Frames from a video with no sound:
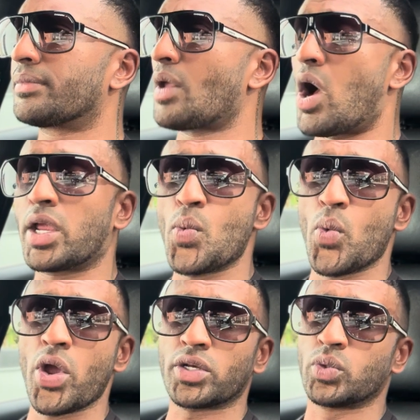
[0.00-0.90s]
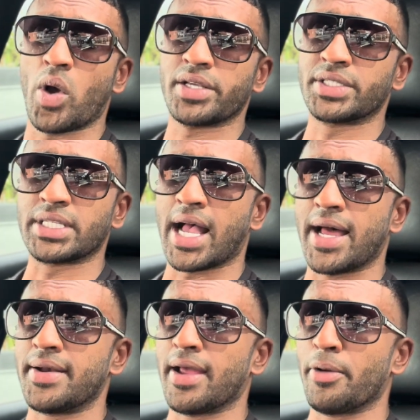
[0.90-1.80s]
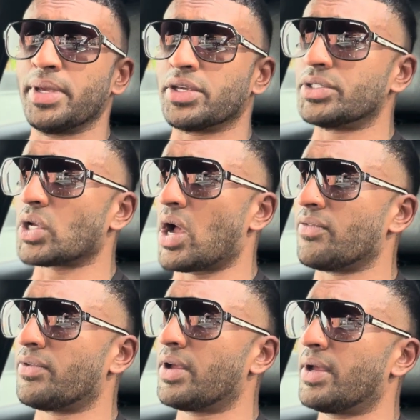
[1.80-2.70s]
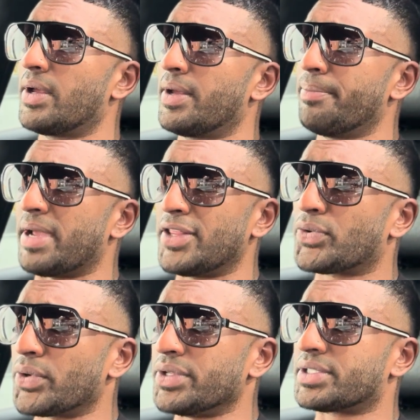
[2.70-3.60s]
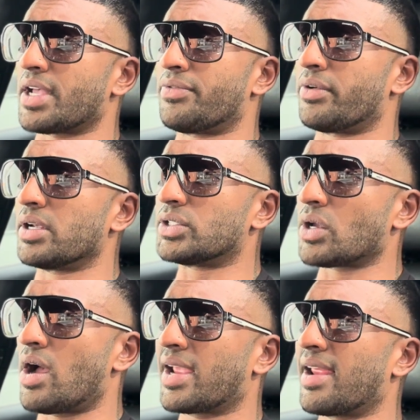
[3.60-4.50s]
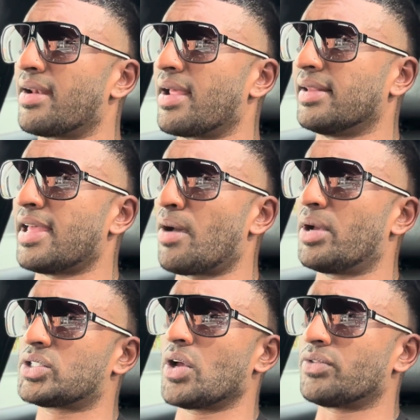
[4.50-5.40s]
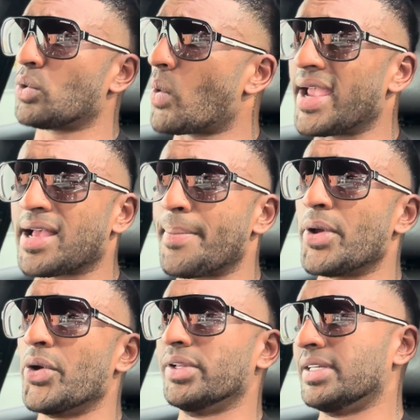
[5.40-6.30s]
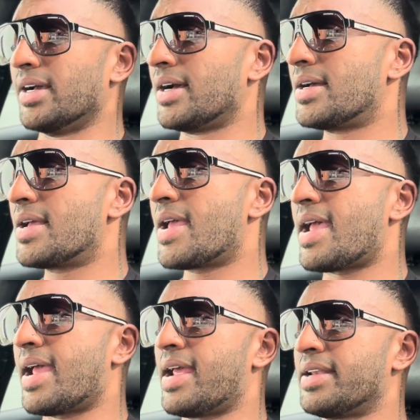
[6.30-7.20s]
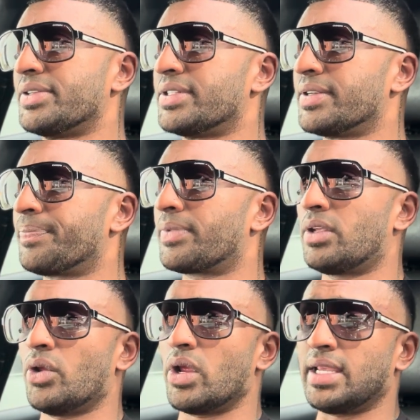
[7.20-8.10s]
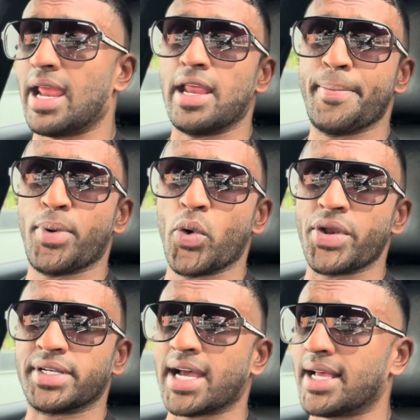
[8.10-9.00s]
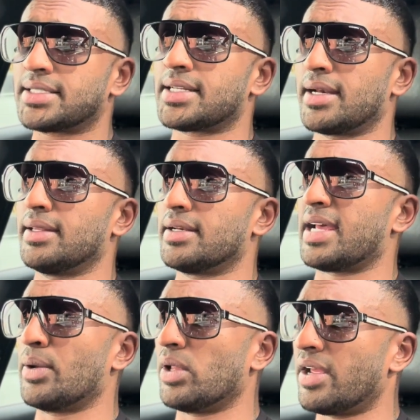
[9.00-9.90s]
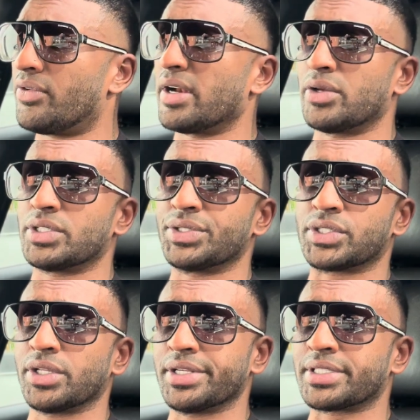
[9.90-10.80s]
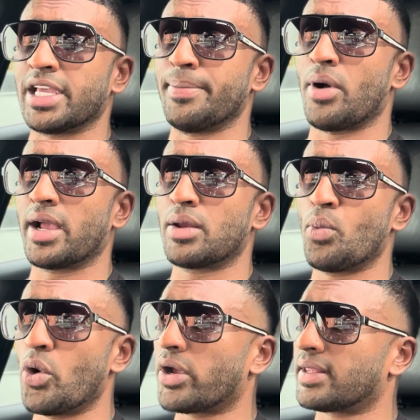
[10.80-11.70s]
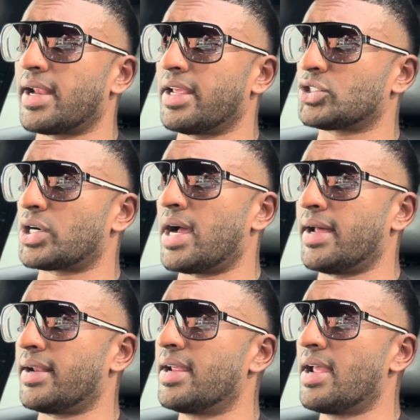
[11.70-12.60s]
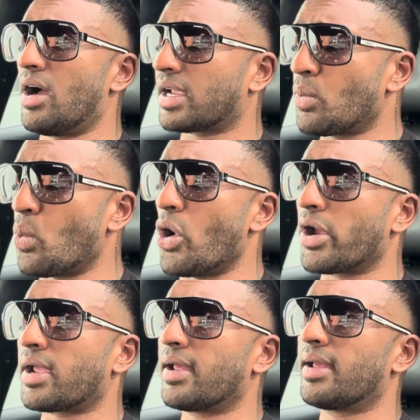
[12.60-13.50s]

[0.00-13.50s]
I can work twice as hard now because I've been through the suffering. So I can allow myself to wake up earlier and, you know, get important tasks done in the day while everyone else is still asleep. I can work that extra hard. I can work